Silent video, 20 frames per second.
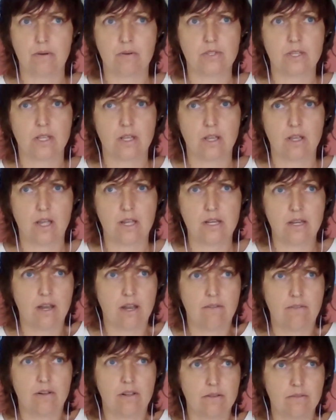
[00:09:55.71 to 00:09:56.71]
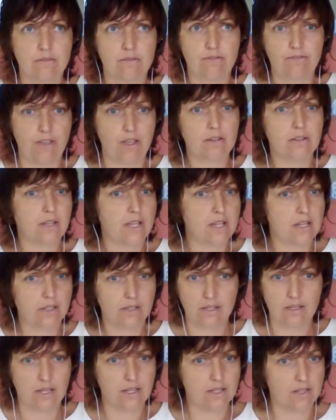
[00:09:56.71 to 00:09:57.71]
I was like, I never felt
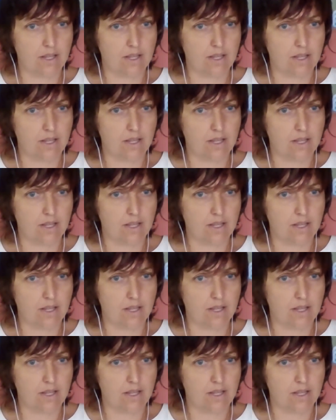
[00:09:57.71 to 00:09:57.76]
anything like